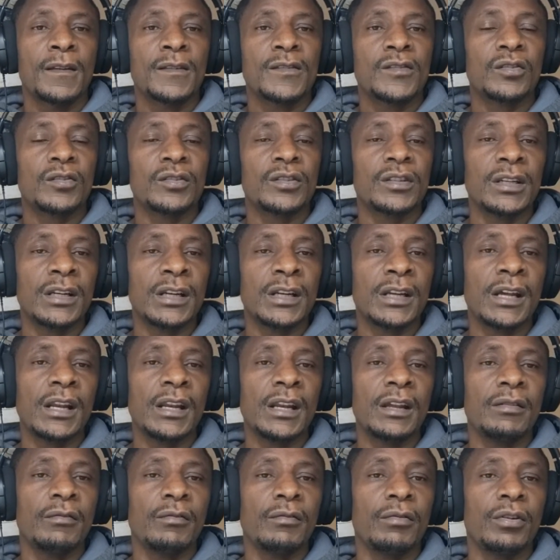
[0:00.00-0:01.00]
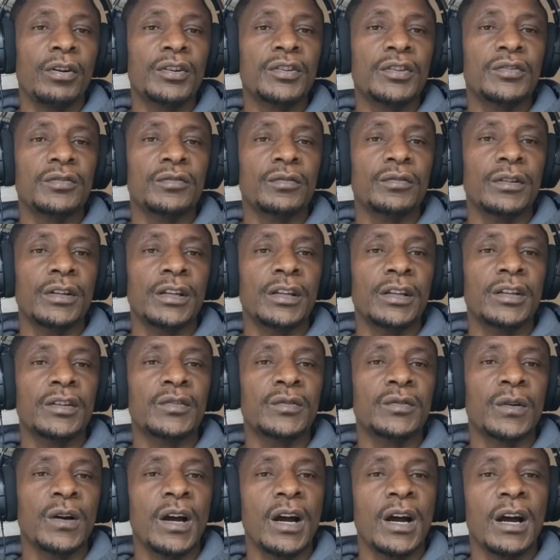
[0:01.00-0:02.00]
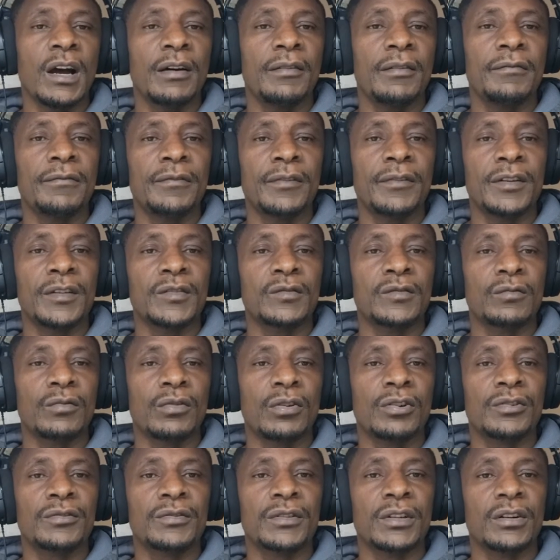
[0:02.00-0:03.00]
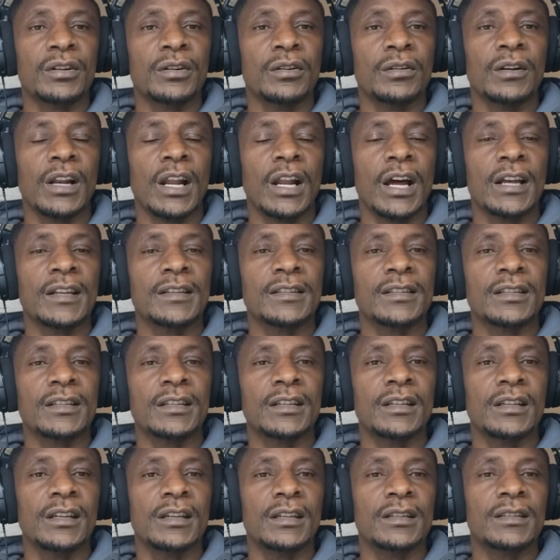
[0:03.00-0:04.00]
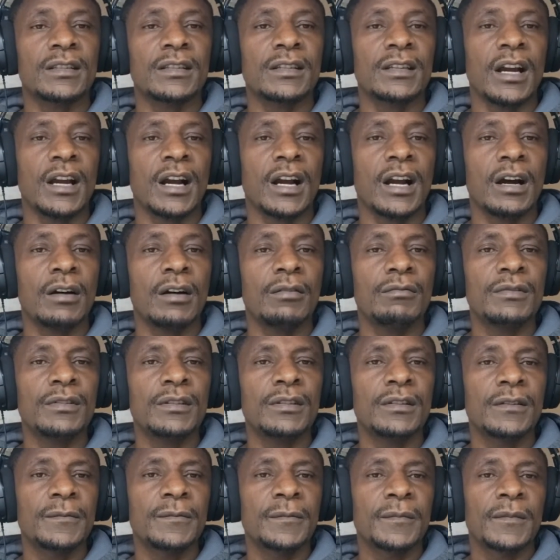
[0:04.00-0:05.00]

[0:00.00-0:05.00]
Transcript: So generally, what you need to have is what we call a CDSC account.